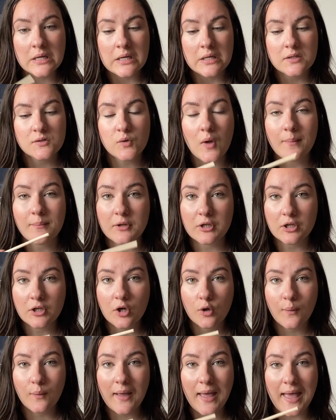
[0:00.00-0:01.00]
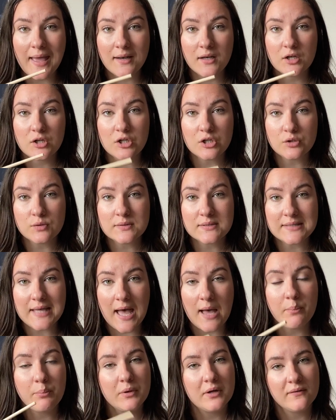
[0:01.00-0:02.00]
so I'm gonna go ahead and use
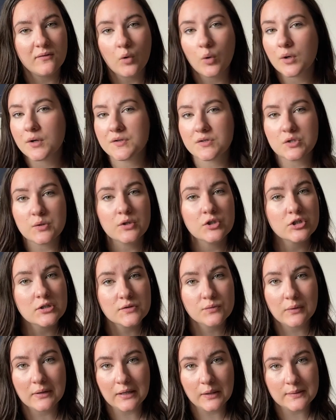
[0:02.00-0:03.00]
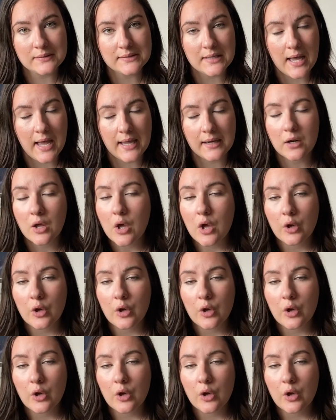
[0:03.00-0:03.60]
that, but of course you can just run outside,